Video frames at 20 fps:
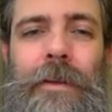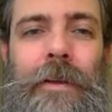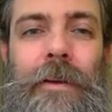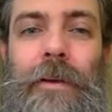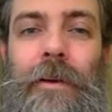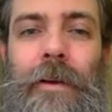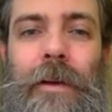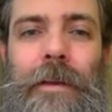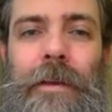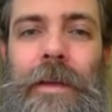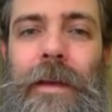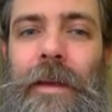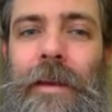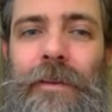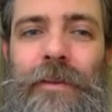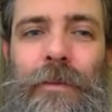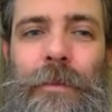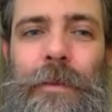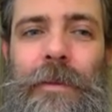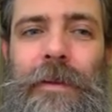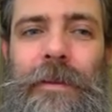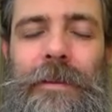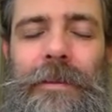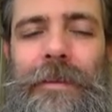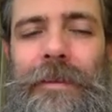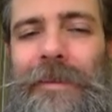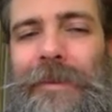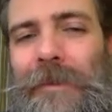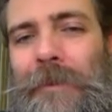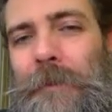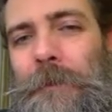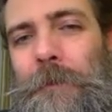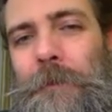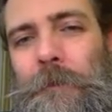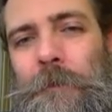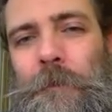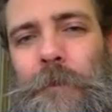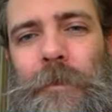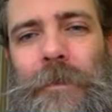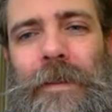gear, I guess, but
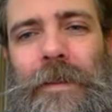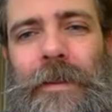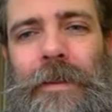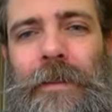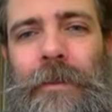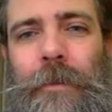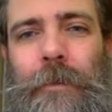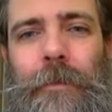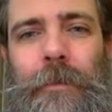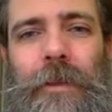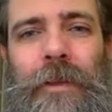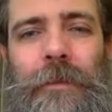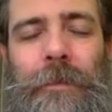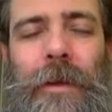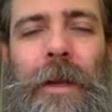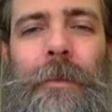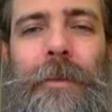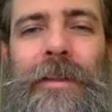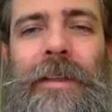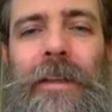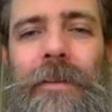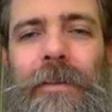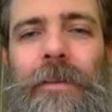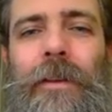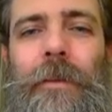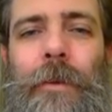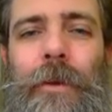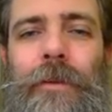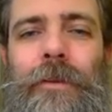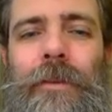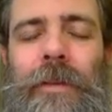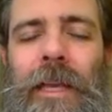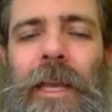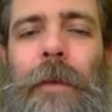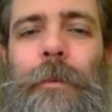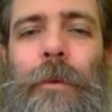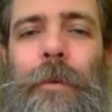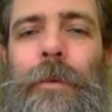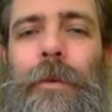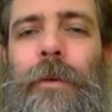this probably isn't the most
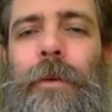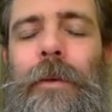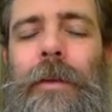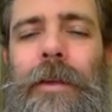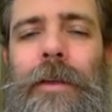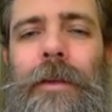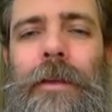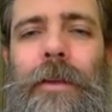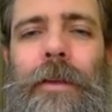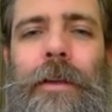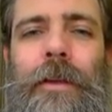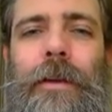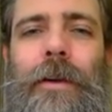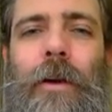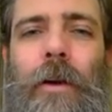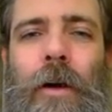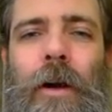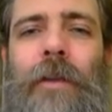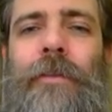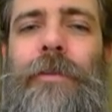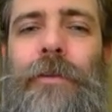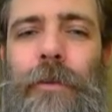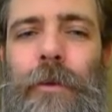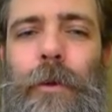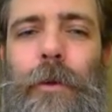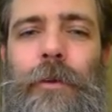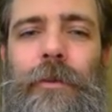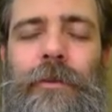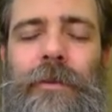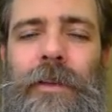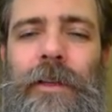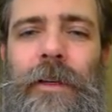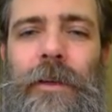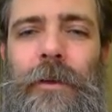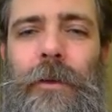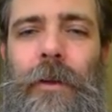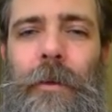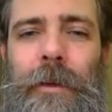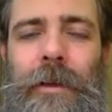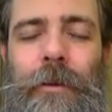capable off-road
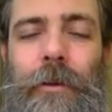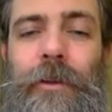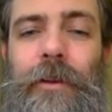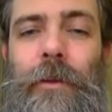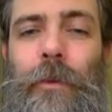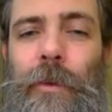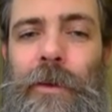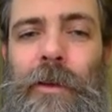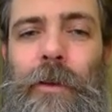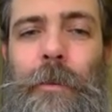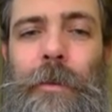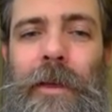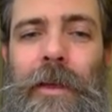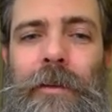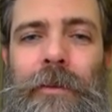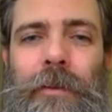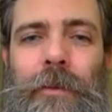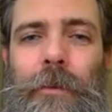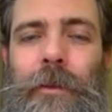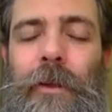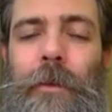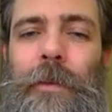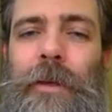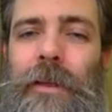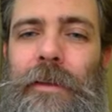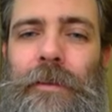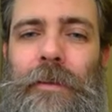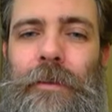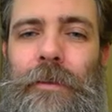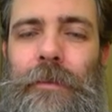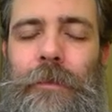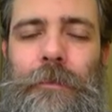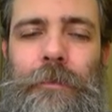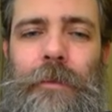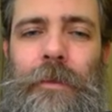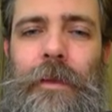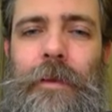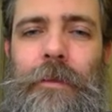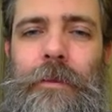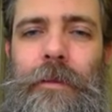vehicle. I mean, look at the wheelbase. The wheelbase
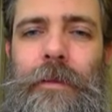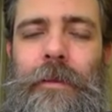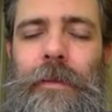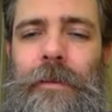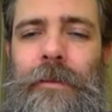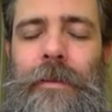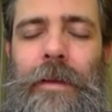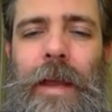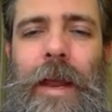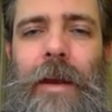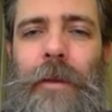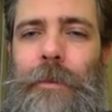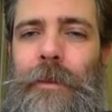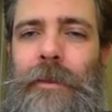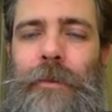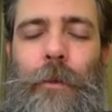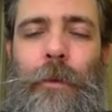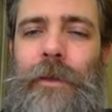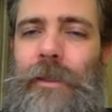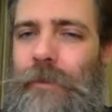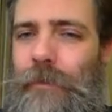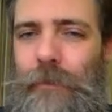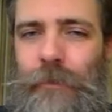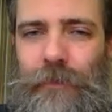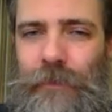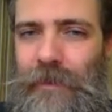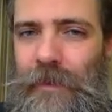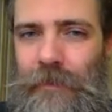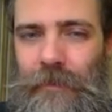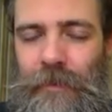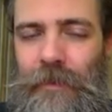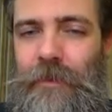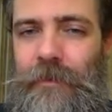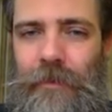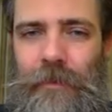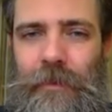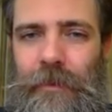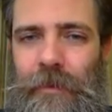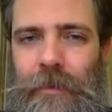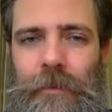it's got to be 22 feet
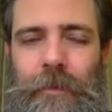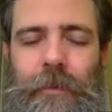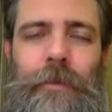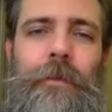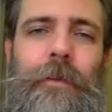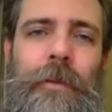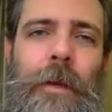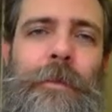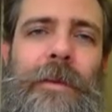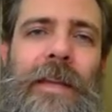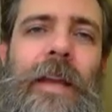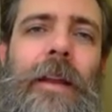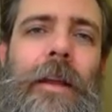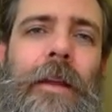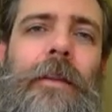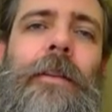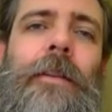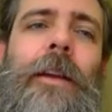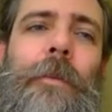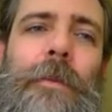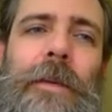easily. I'm kidding.